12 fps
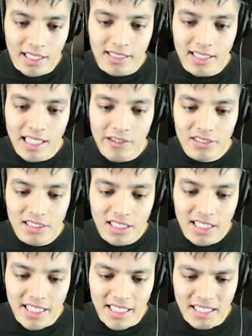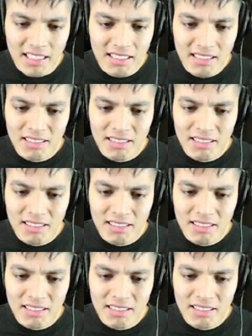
I think that was the key.